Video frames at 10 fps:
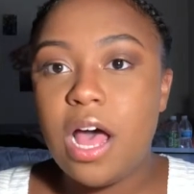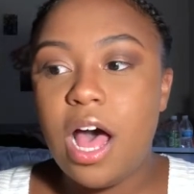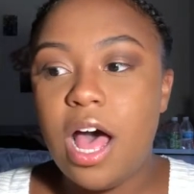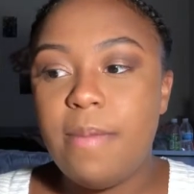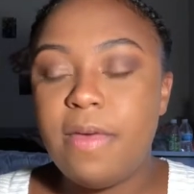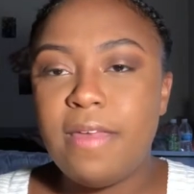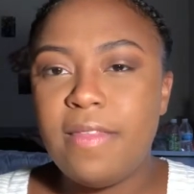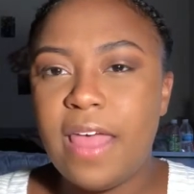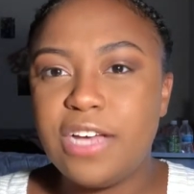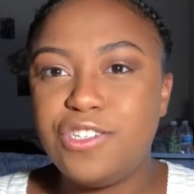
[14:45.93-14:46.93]
And
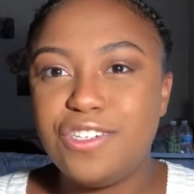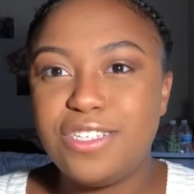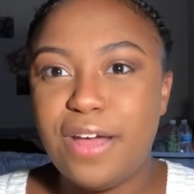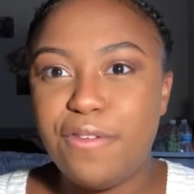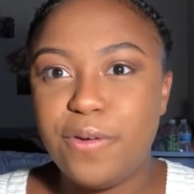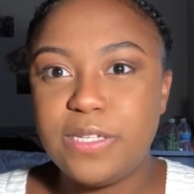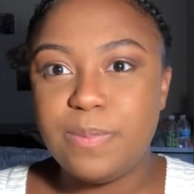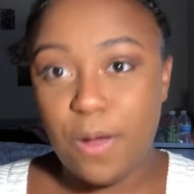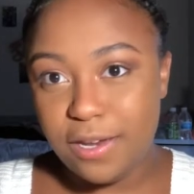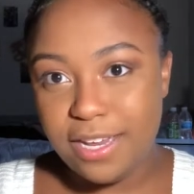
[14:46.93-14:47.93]
then, like, she just never
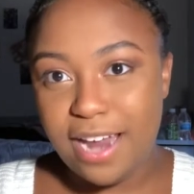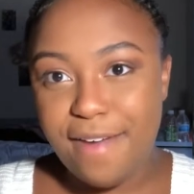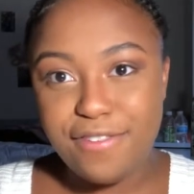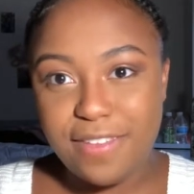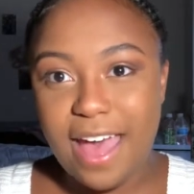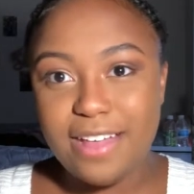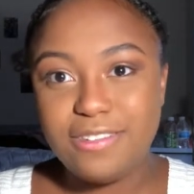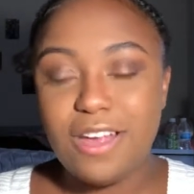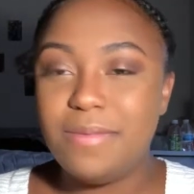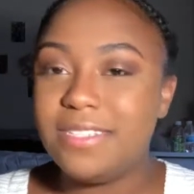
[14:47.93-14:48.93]
responded after that.
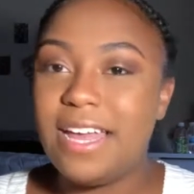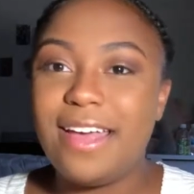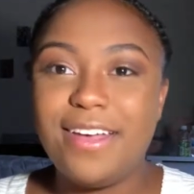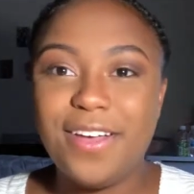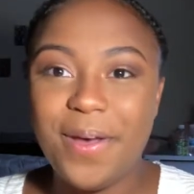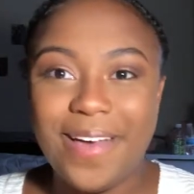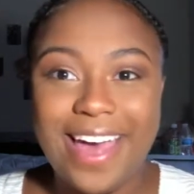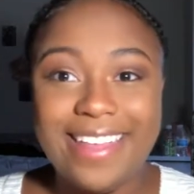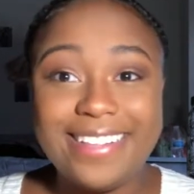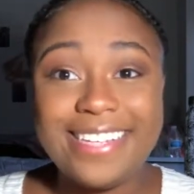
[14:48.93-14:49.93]
So I was like,
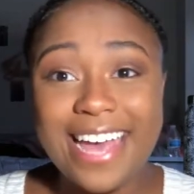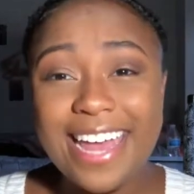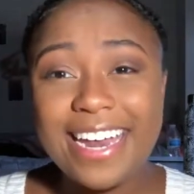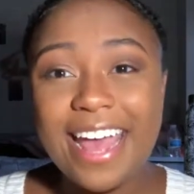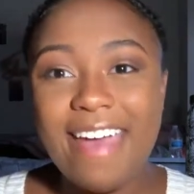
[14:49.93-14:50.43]
okay, that's it.